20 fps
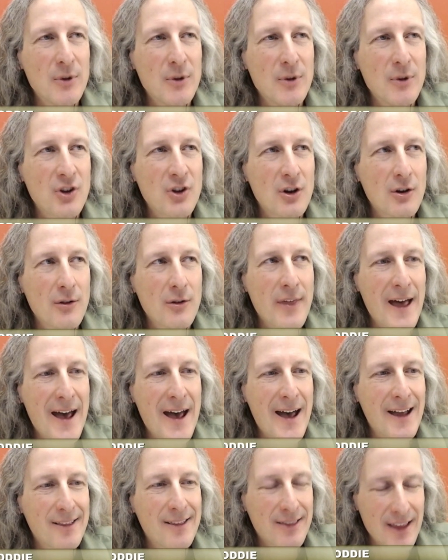and so
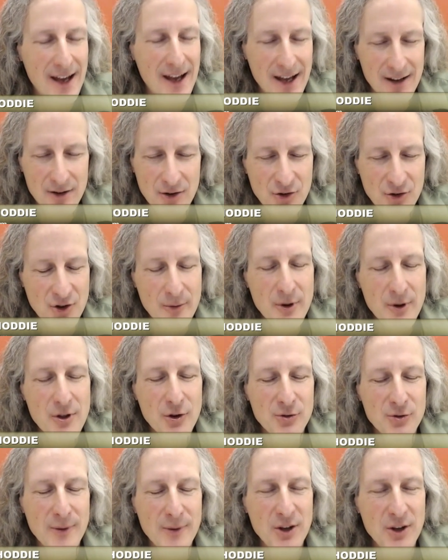that, that, some of
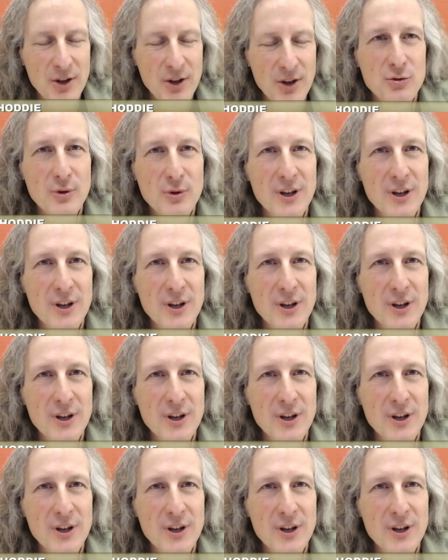those messages